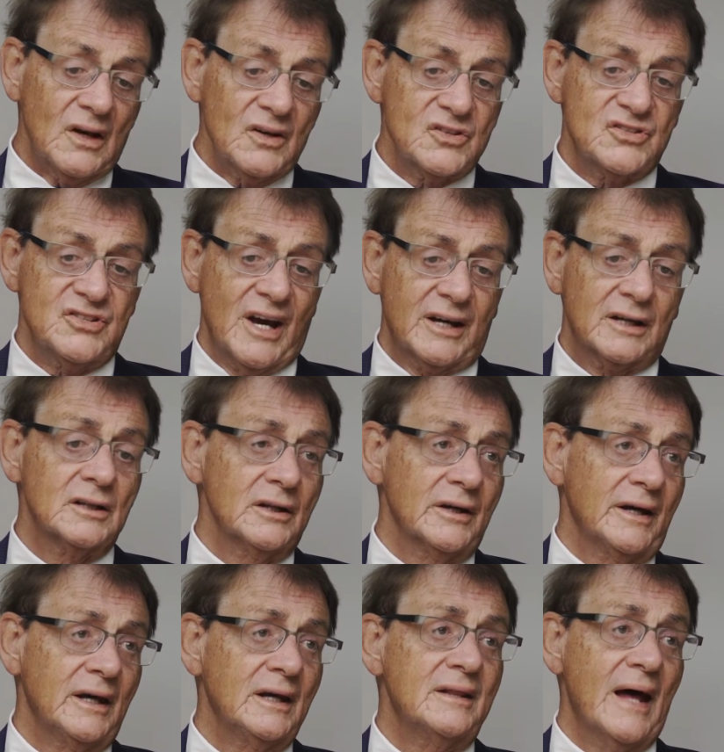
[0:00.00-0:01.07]

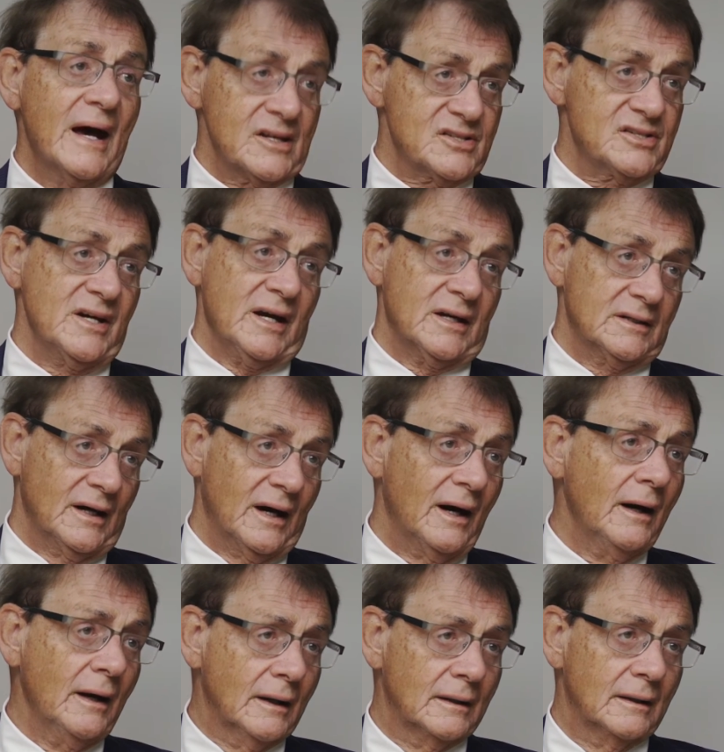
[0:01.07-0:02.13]
Secondly, that sector